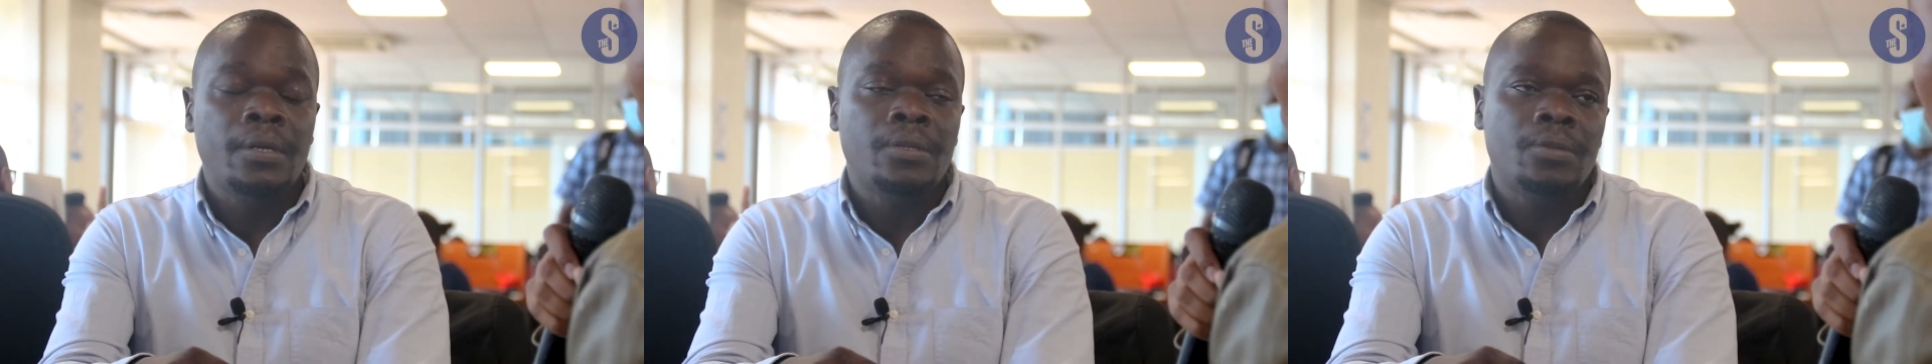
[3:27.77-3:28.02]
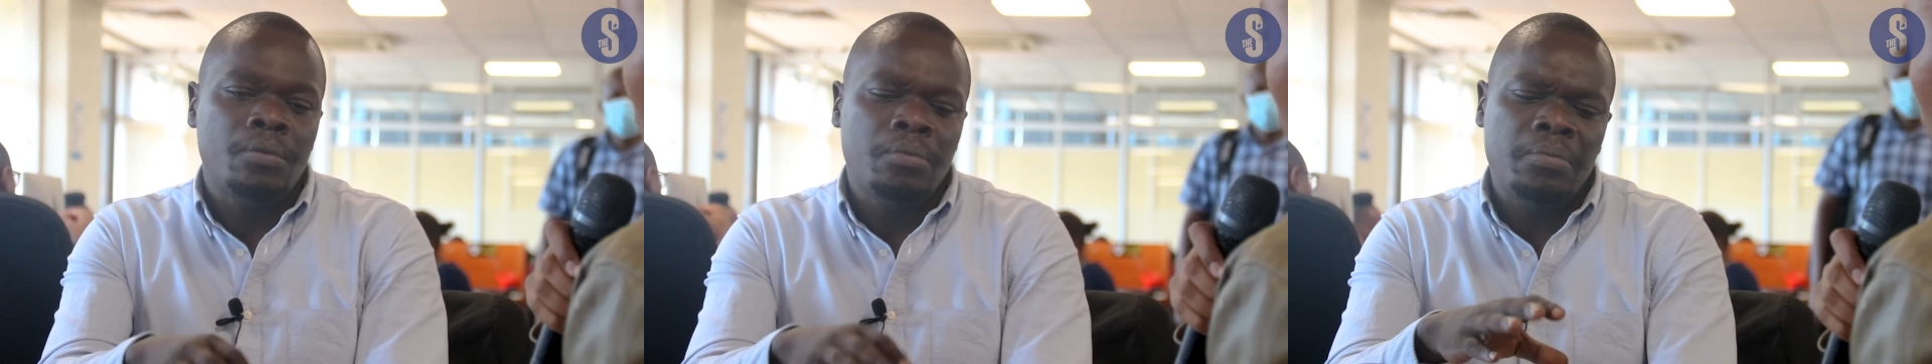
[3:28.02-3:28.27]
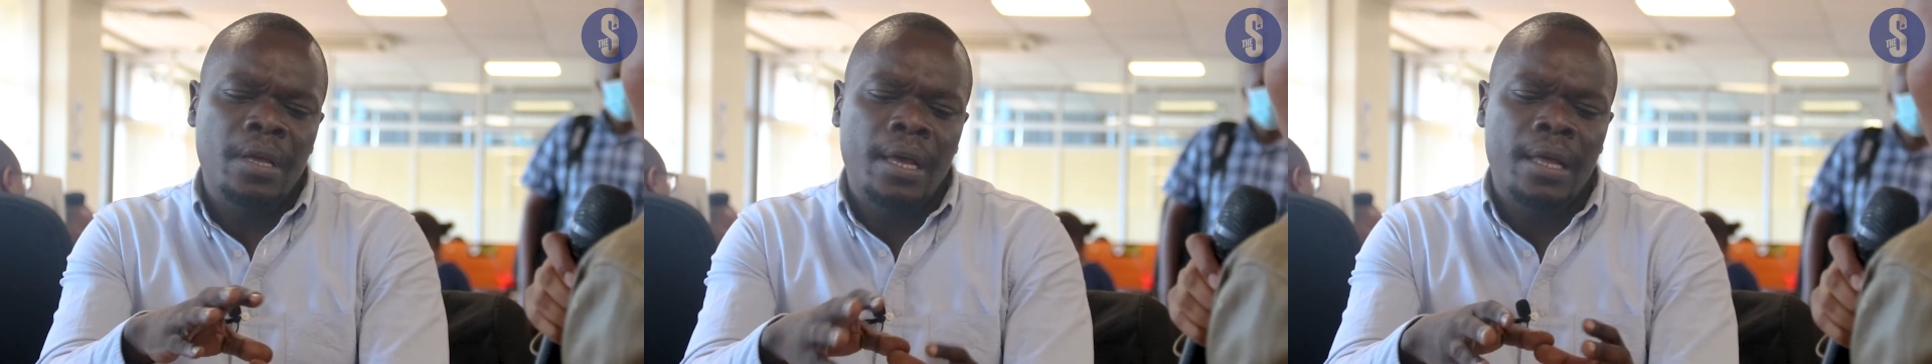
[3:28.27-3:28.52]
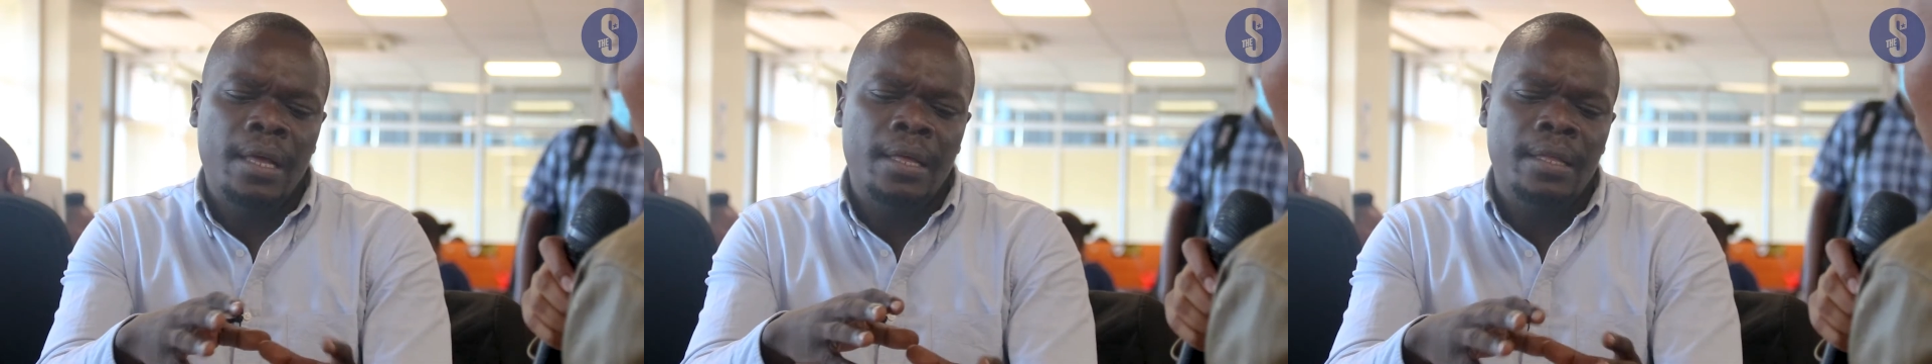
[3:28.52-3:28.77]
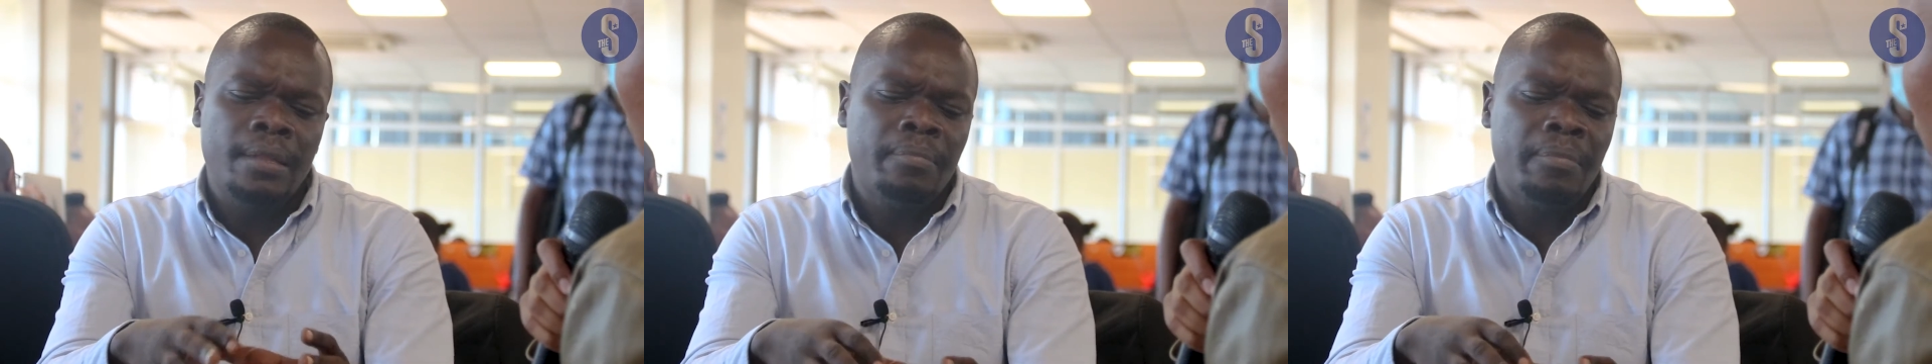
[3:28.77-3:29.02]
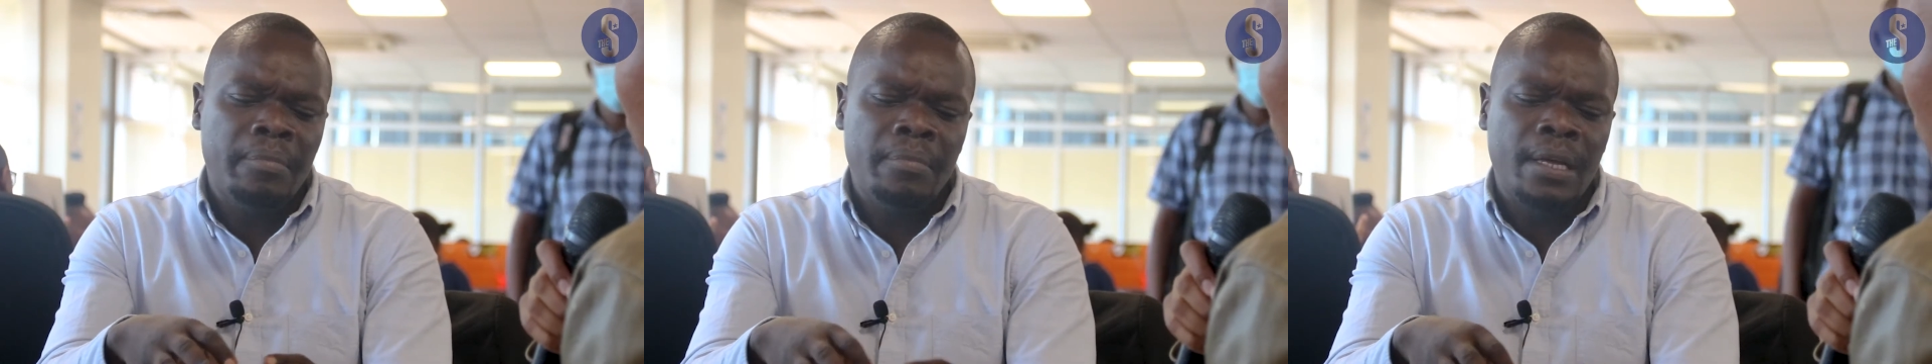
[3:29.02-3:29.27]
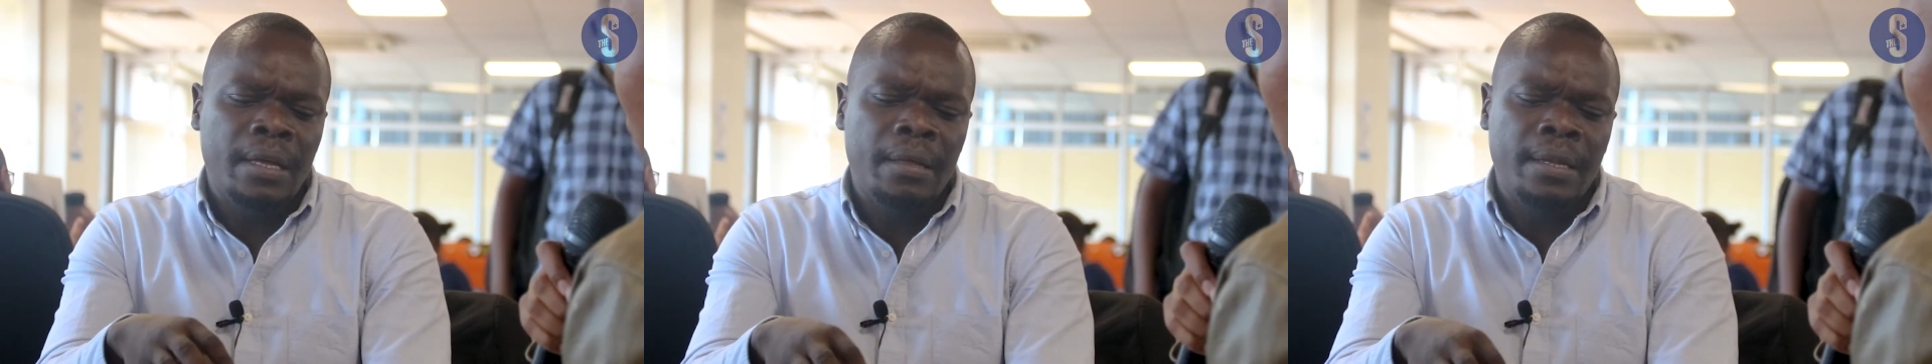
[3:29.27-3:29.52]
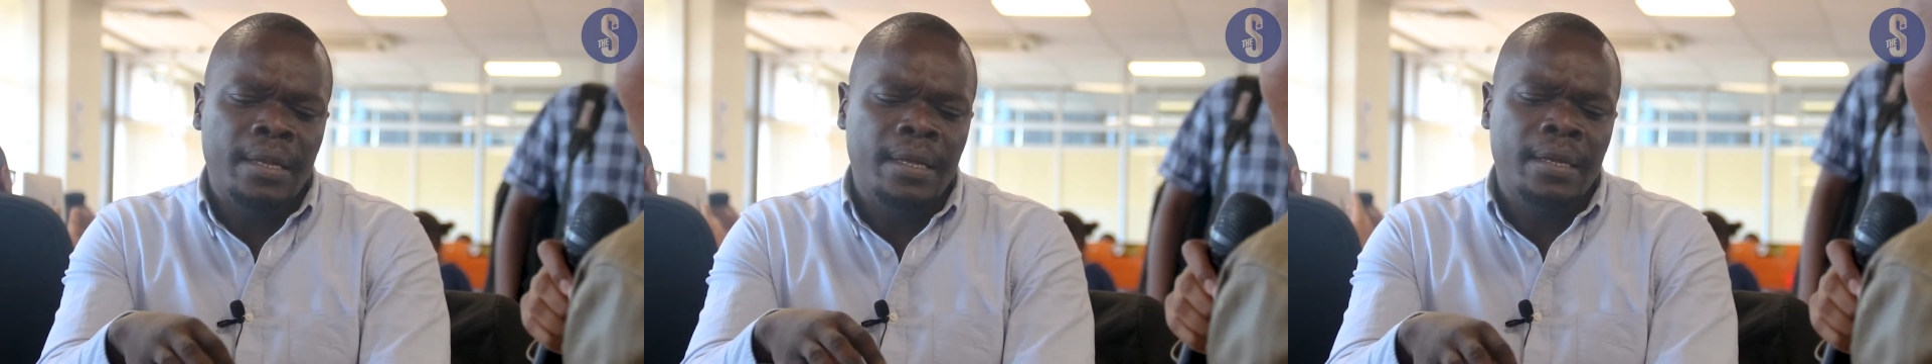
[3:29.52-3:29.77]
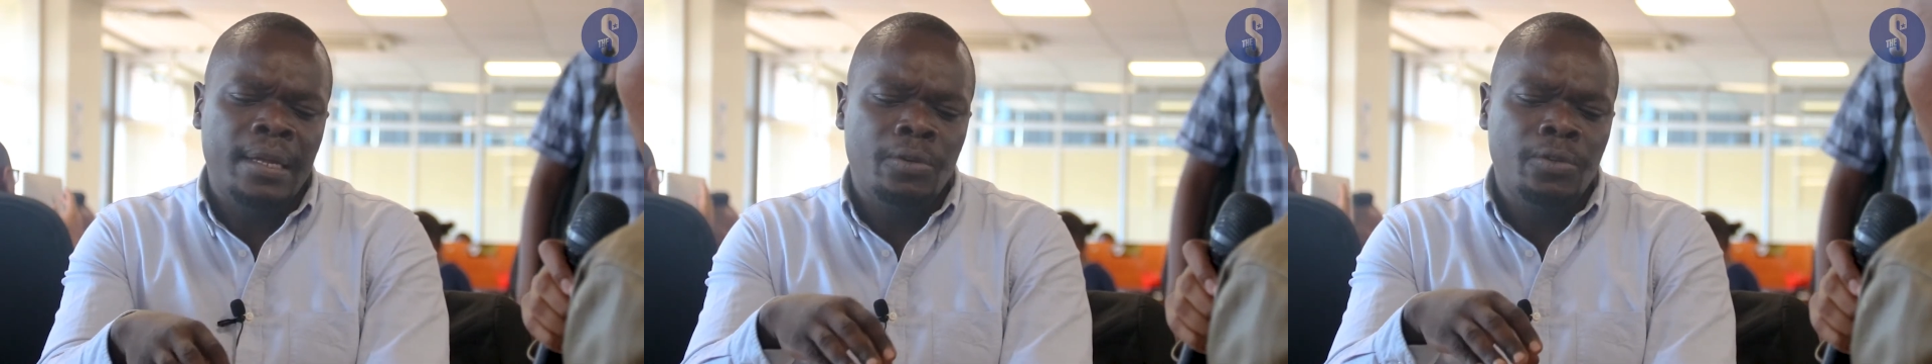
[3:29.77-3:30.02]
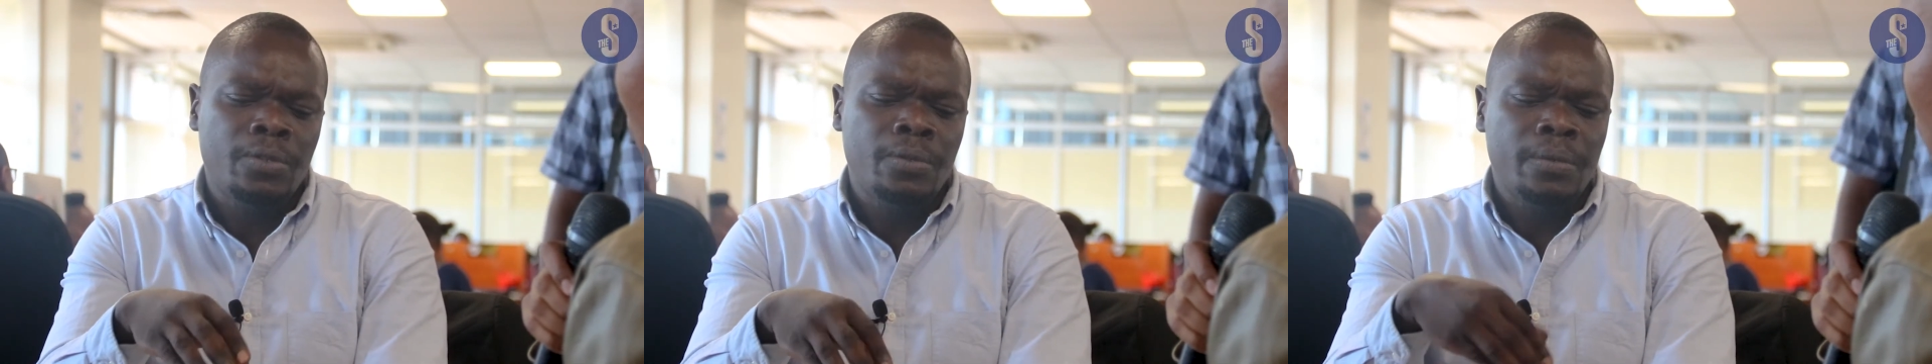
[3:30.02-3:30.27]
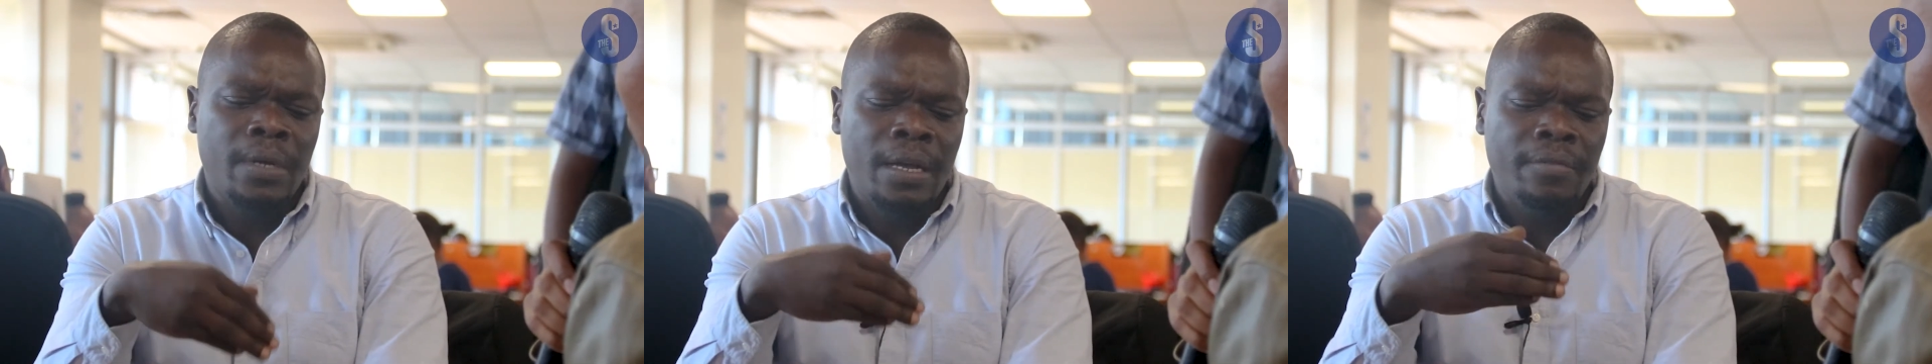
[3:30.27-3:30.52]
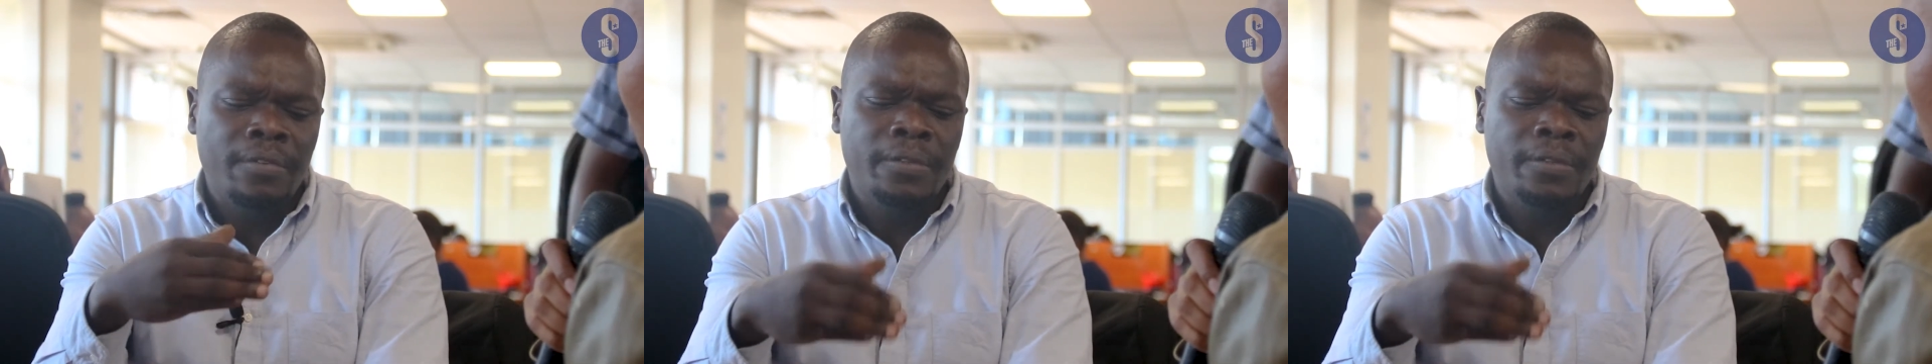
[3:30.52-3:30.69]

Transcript: So, and then I've